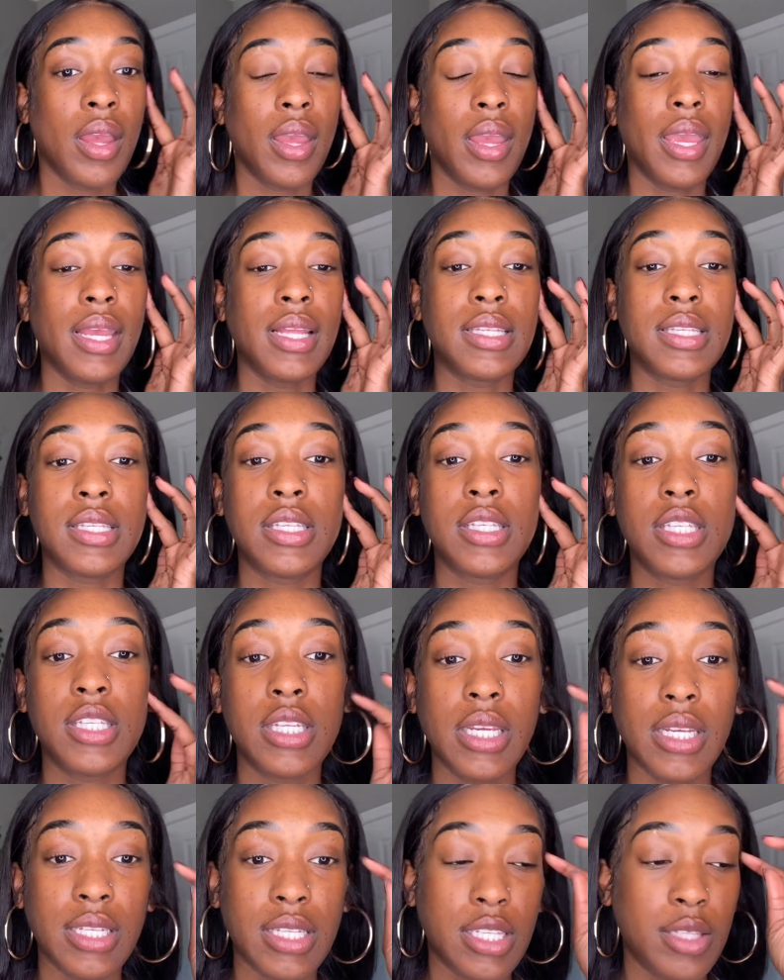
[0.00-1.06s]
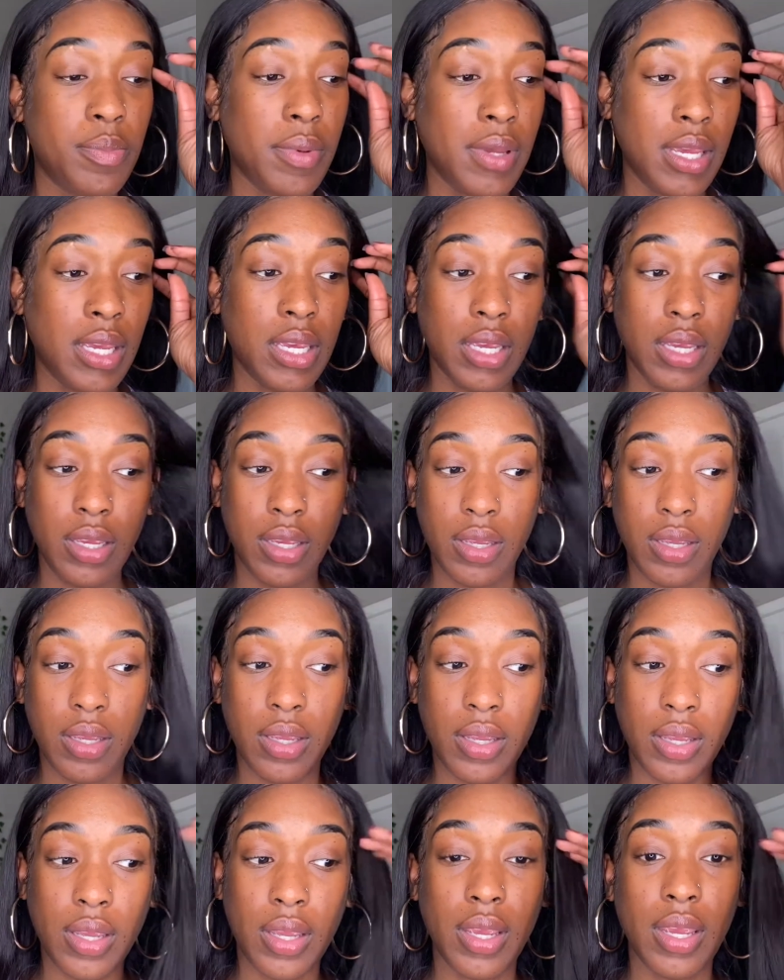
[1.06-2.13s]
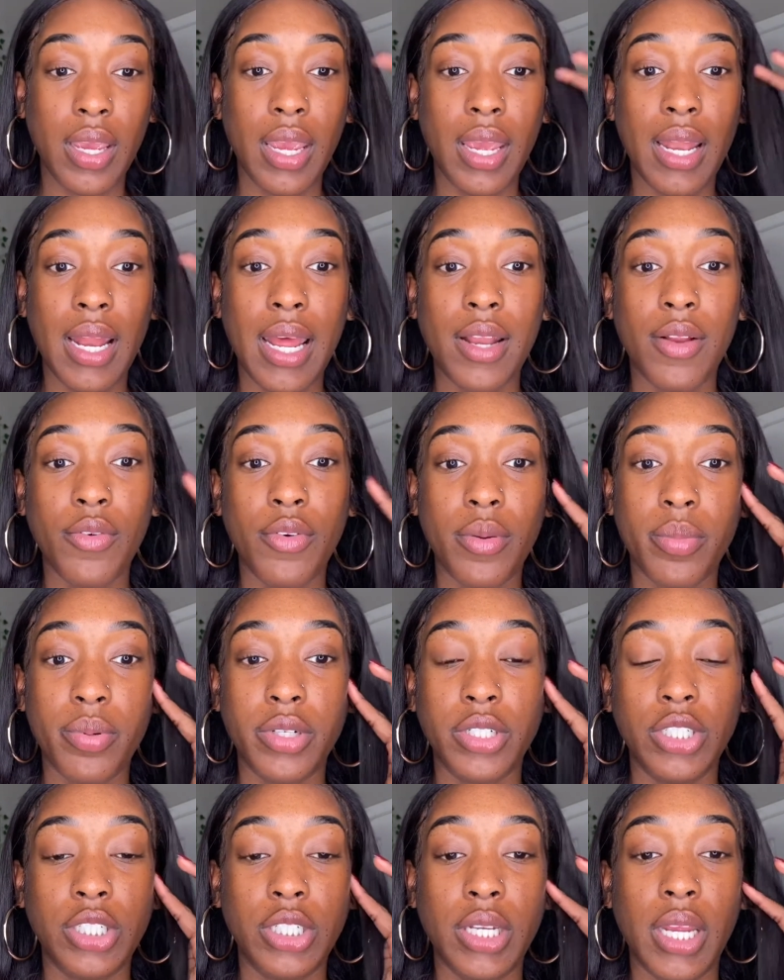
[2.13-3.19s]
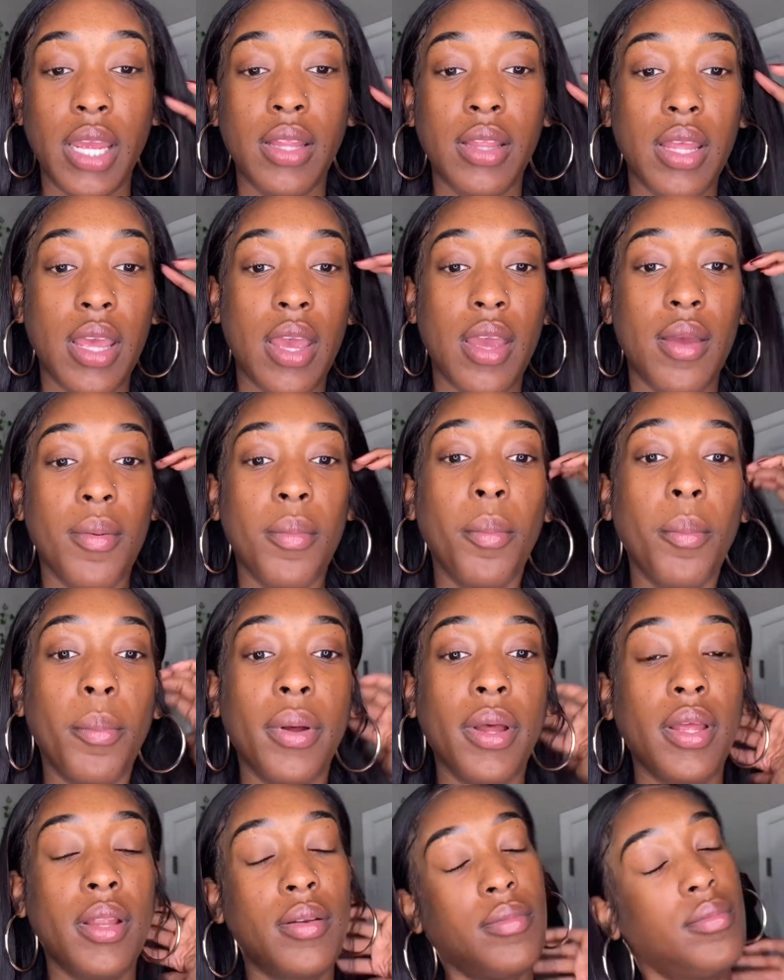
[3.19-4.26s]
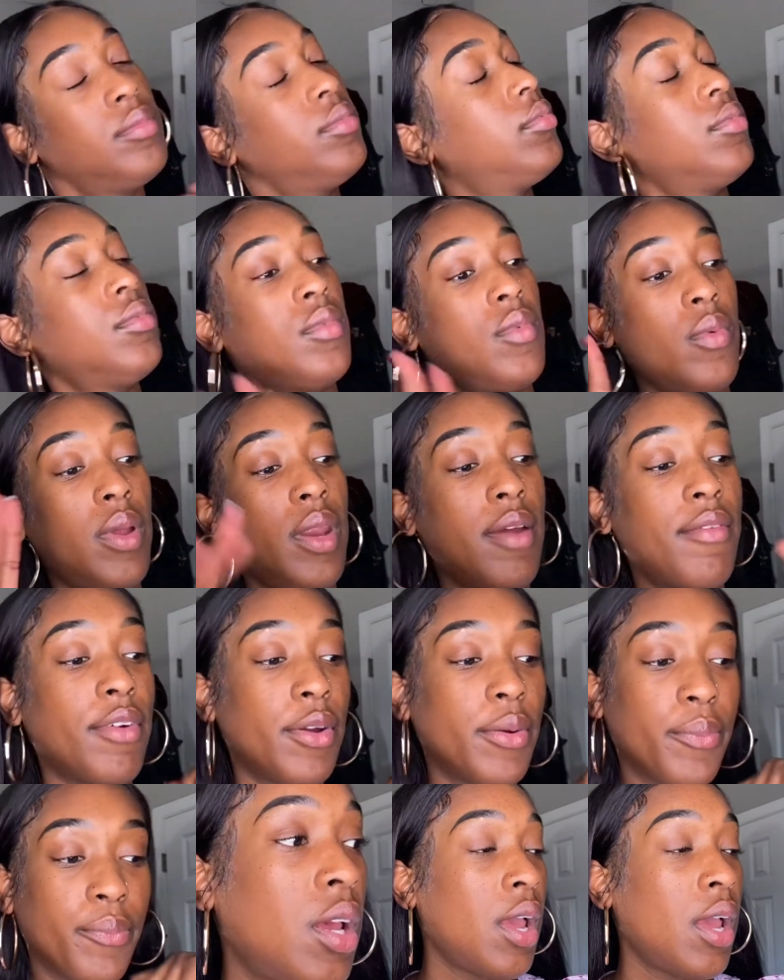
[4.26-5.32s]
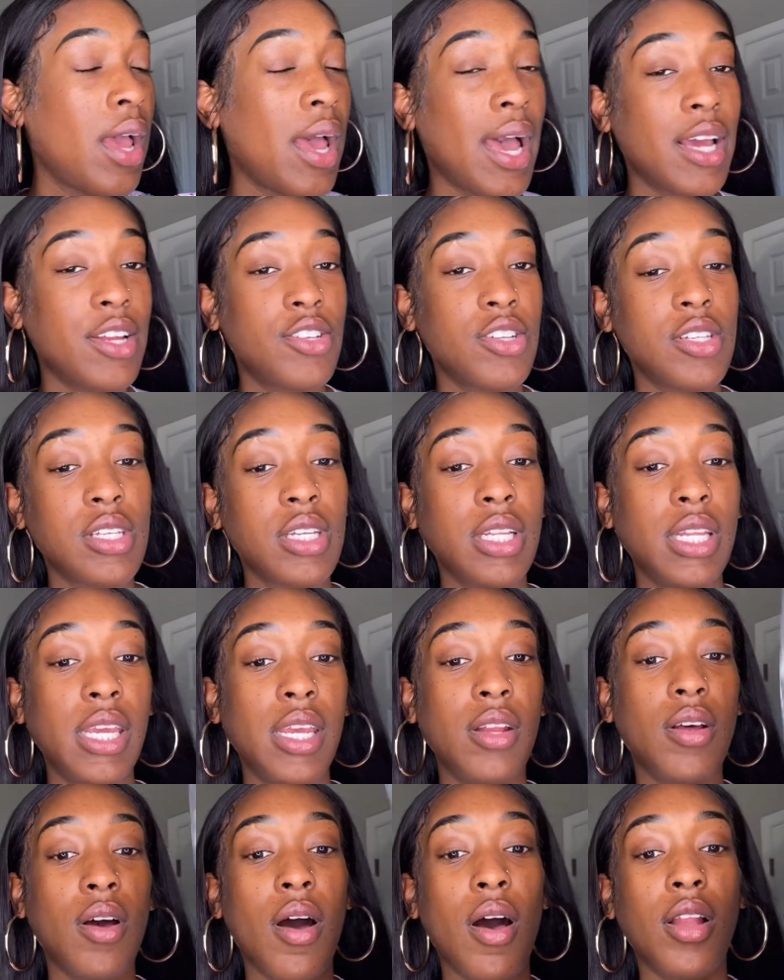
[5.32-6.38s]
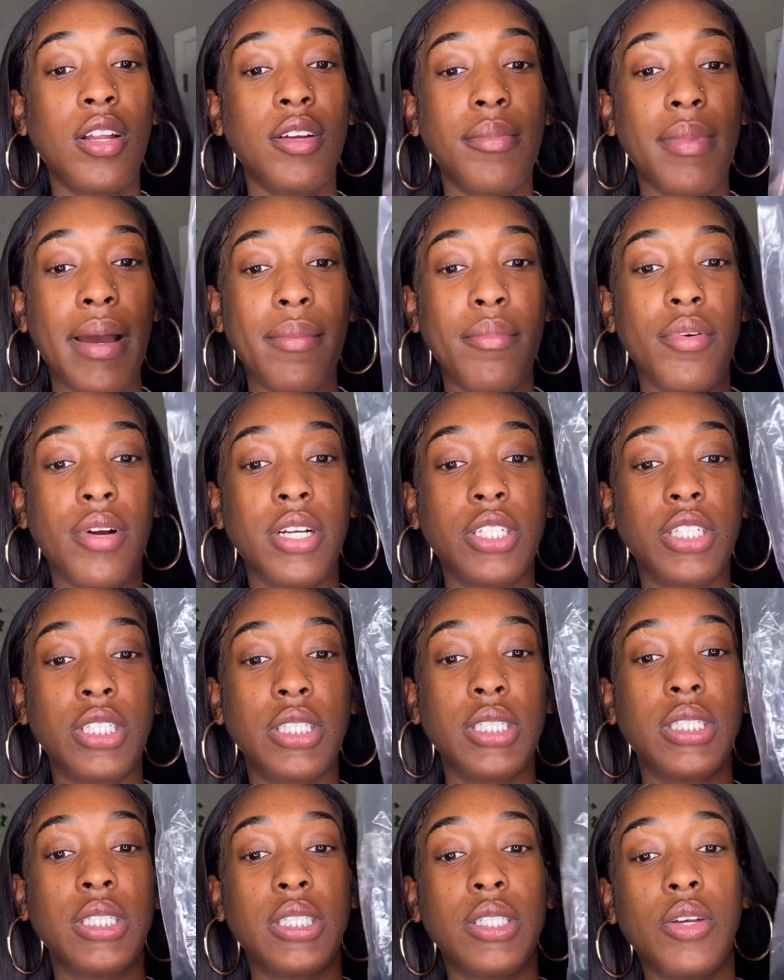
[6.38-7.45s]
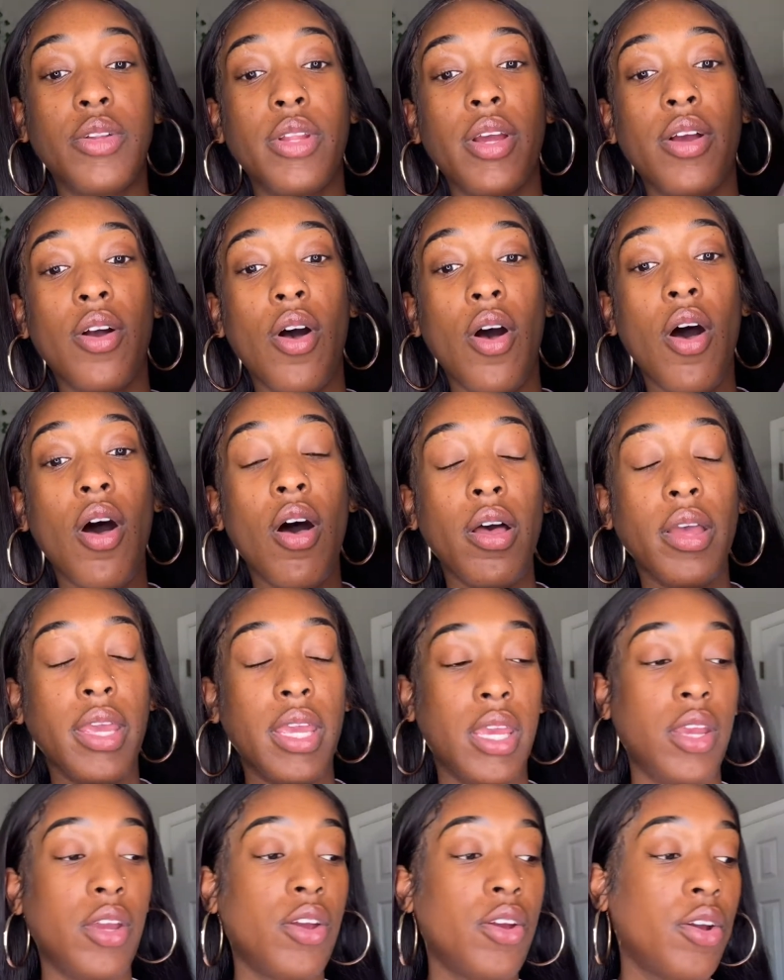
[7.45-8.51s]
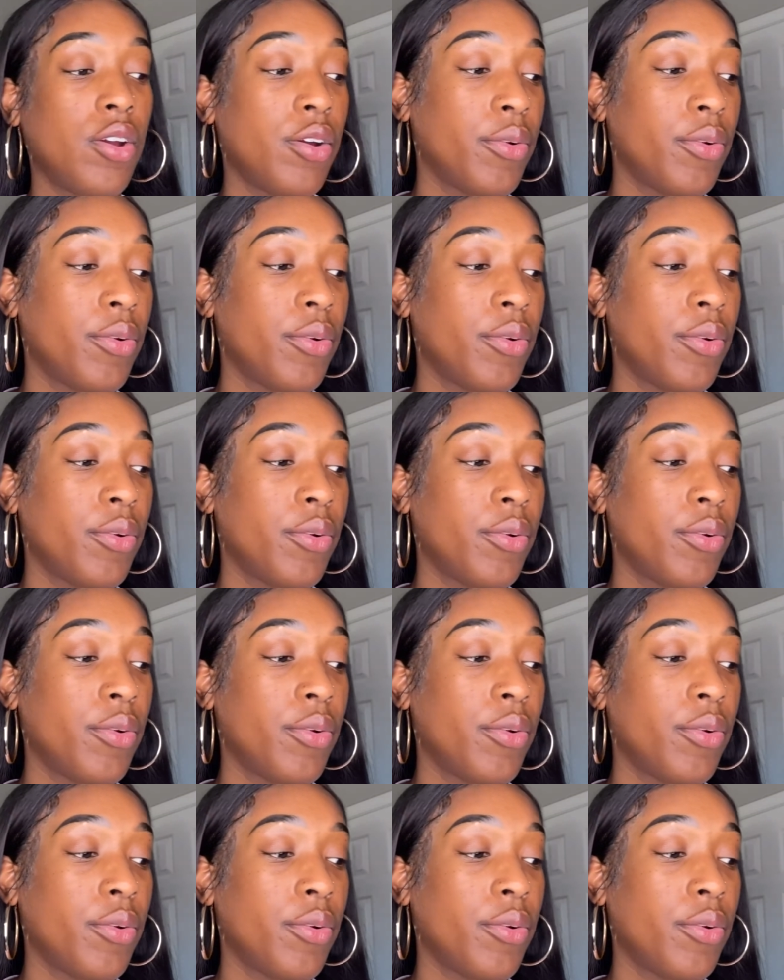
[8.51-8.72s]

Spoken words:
It's speaking and I don't appreciate that, but whatever. I just cleaned all of my brushes, so they're all here.